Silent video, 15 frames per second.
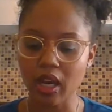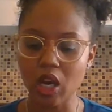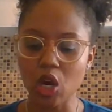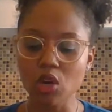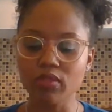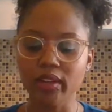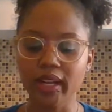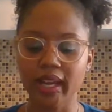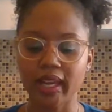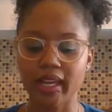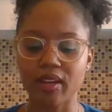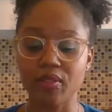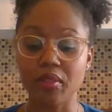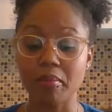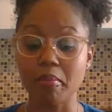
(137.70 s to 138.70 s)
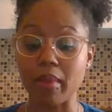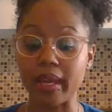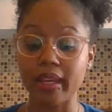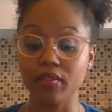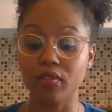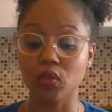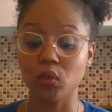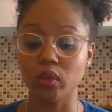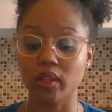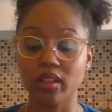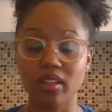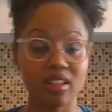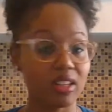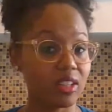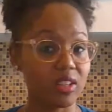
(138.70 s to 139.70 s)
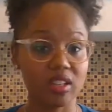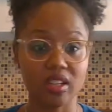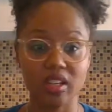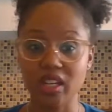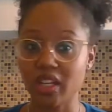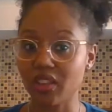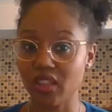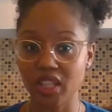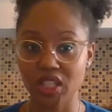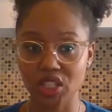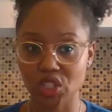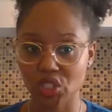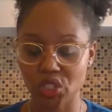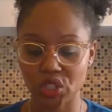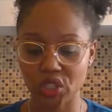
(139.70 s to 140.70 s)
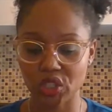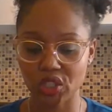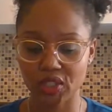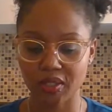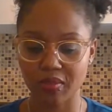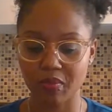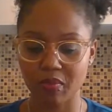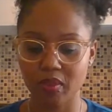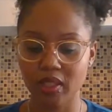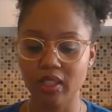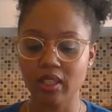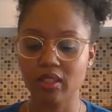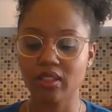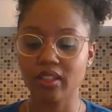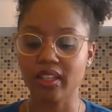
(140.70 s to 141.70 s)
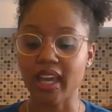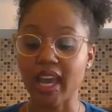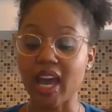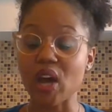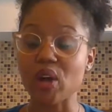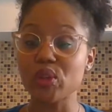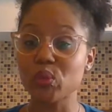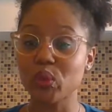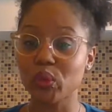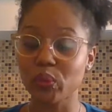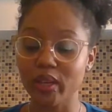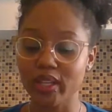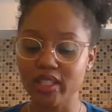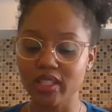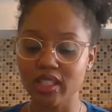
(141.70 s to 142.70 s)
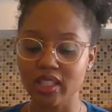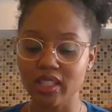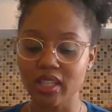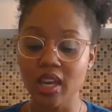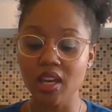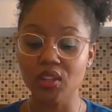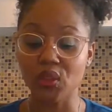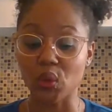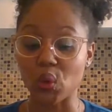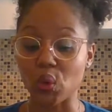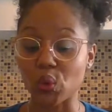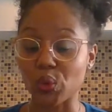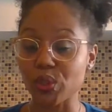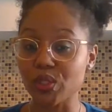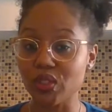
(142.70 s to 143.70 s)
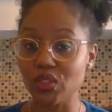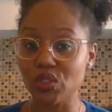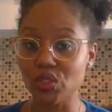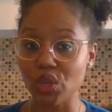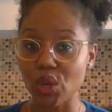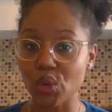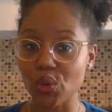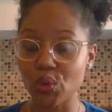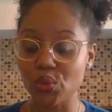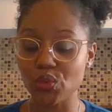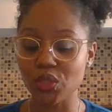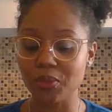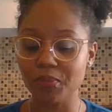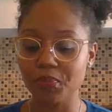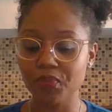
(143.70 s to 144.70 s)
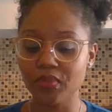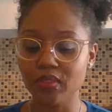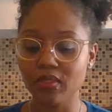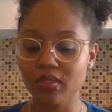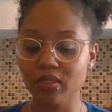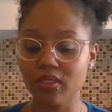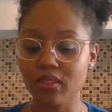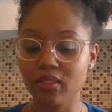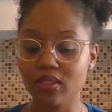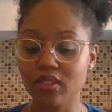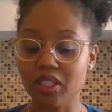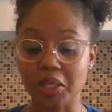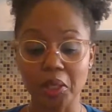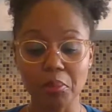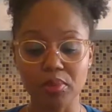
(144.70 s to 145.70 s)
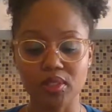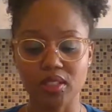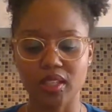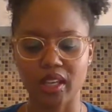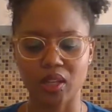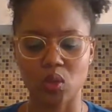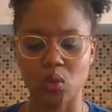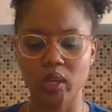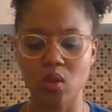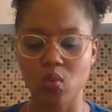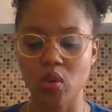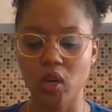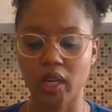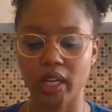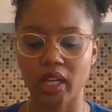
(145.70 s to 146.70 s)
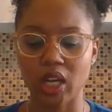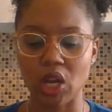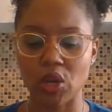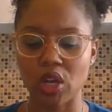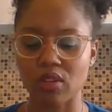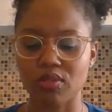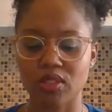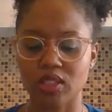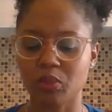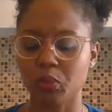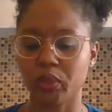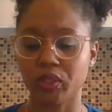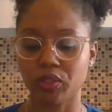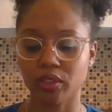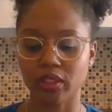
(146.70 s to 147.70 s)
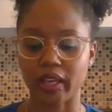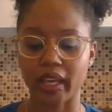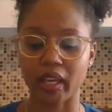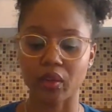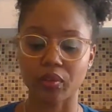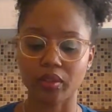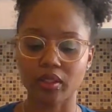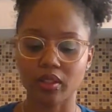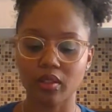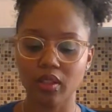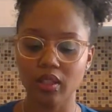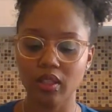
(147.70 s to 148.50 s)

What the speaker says: Overhead on the main floor, nothing stirred. The cows were resting, the horses dozed. Templeton had quit work and gone off somewhere on an errand.